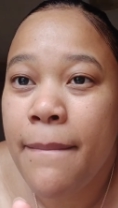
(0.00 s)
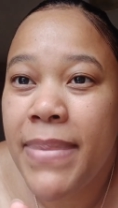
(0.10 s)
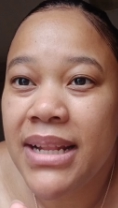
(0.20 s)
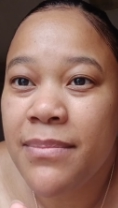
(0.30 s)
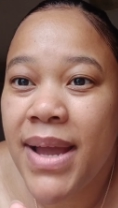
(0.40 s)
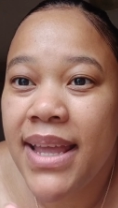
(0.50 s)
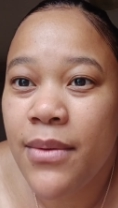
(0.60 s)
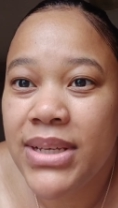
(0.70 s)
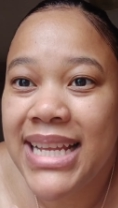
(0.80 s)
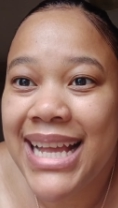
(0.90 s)
But my hair
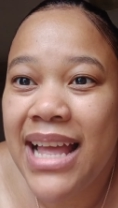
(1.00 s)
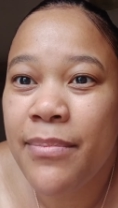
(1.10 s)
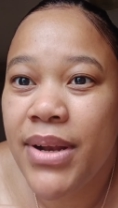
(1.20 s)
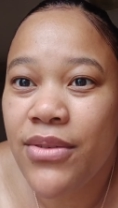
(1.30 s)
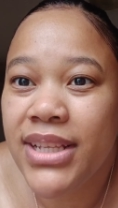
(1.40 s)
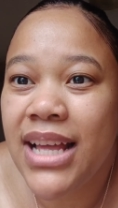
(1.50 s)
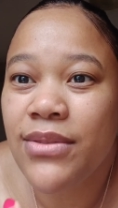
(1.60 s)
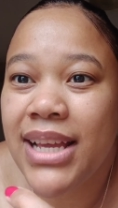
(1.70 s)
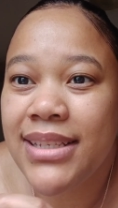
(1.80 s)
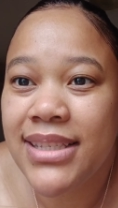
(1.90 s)
was like I blowed it
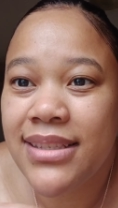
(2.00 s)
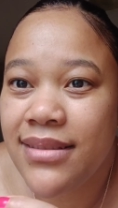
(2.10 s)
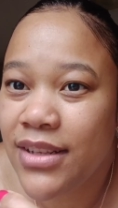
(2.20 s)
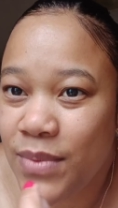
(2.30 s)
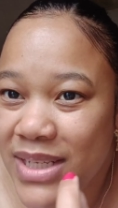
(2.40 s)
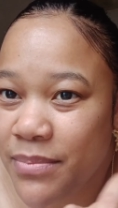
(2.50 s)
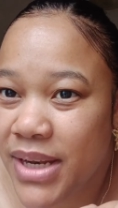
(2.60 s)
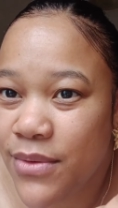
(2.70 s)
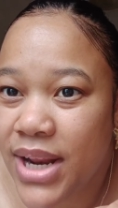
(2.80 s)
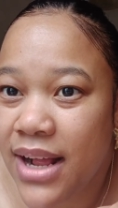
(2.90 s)
out. I, it was
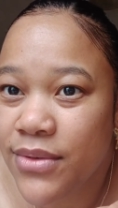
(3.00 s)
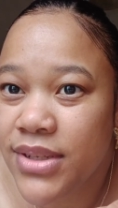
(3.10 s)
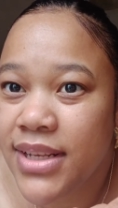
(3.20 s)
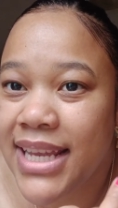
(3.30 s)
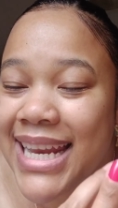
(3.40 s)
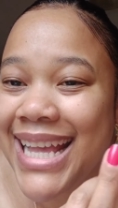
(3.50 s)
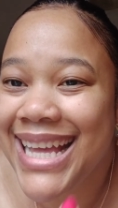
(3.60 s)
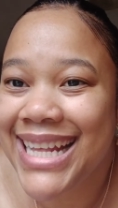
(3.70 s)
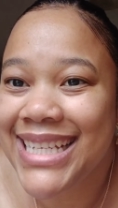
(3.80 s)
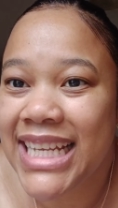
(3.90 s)
blown out and I
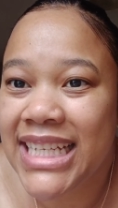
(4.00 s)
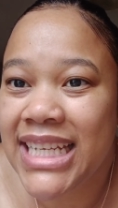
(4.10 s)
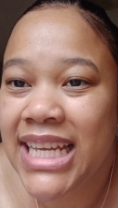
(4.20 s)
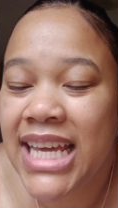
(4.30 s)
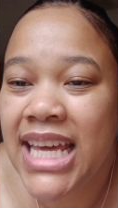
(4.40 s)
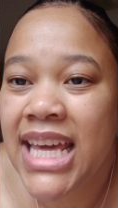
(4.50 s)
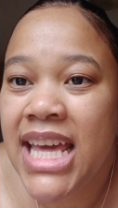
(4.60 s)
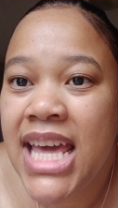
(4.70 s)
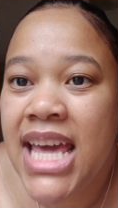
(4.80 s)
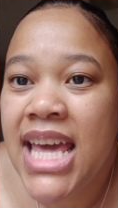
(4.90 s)
cut it.
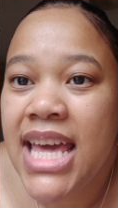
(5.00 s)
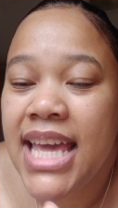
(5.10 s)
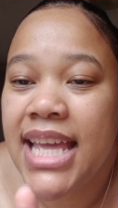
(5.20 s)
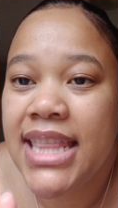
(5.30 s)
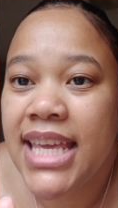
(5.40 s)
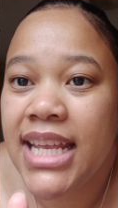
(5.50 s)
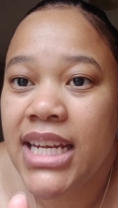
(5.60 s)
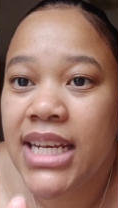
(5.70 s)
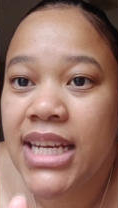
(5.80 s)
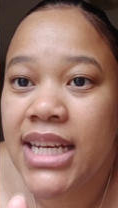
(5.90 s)
And
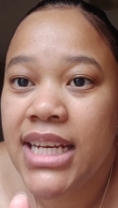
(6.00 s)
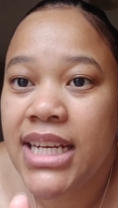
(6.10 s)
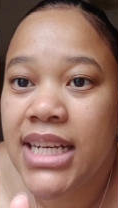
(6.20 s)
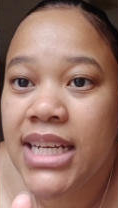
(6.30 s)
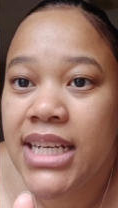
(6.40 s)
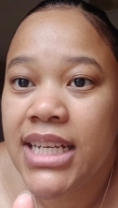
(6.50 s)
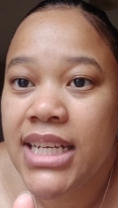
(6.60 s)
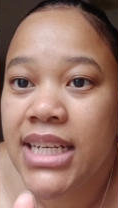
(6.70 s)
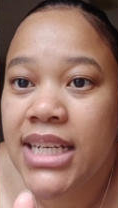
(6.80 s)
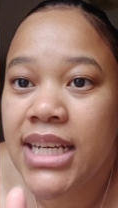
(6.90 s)
then
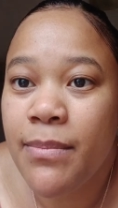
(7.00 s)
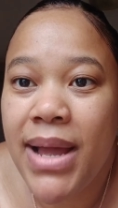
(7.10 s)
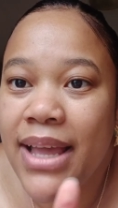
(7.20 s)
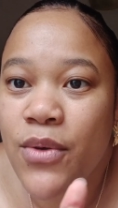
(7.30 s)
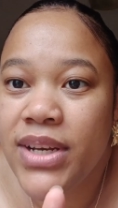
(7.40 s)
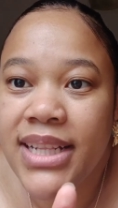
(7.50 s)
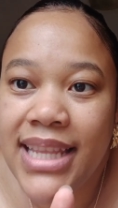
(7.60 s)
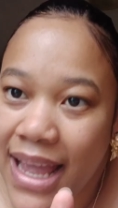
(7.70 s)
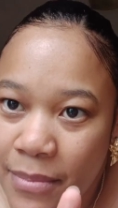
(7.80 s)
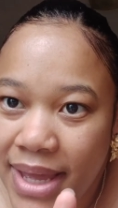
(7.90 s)
I couldn't
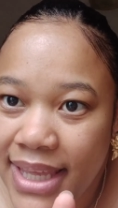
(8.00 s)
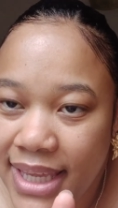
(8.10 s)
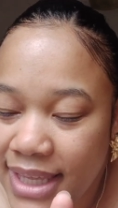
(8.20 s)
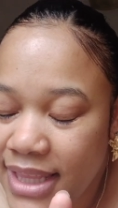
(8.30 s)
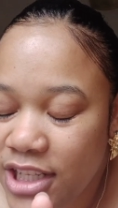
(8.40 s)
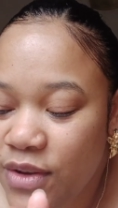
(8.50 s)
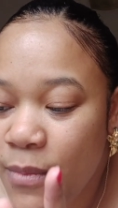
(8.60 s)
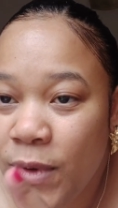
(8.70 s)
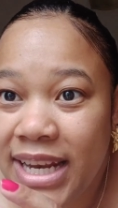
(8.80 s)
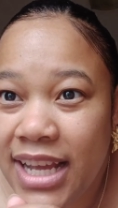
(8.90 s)
tie my hair. That's why
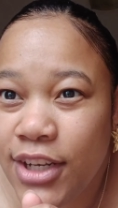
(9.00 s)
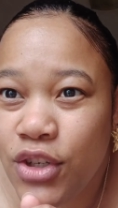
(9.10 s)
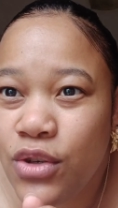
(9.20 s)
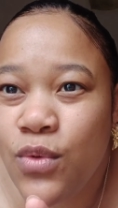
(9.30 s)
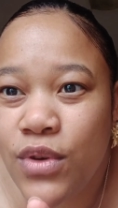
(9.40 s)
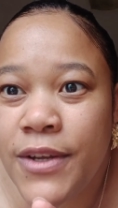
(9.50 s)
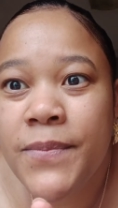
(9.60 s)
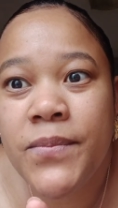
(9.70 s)
I'm wearing a doek